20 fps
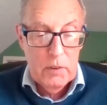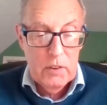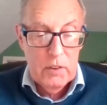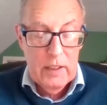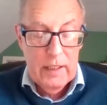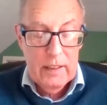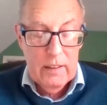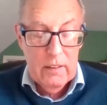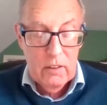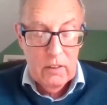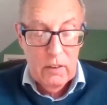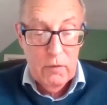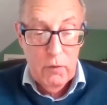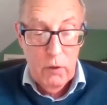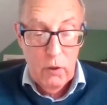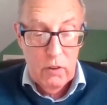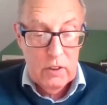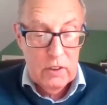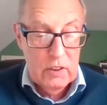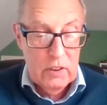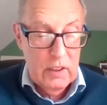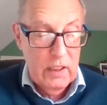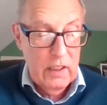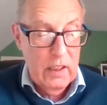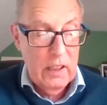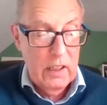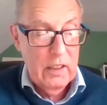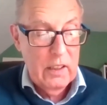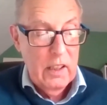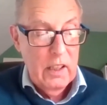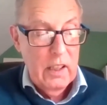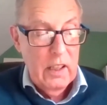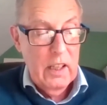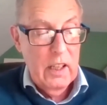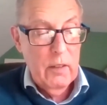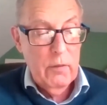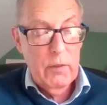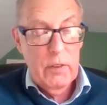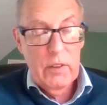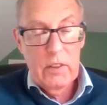particularly focusing on
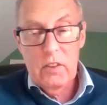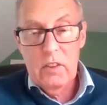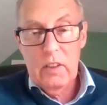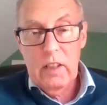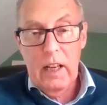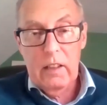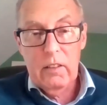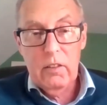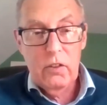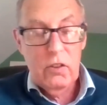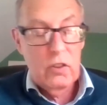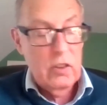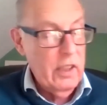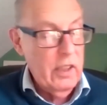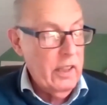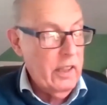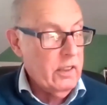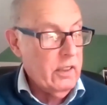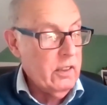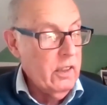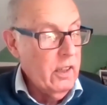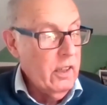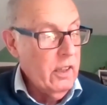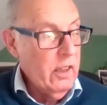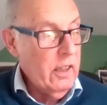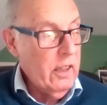infants, toddlers, and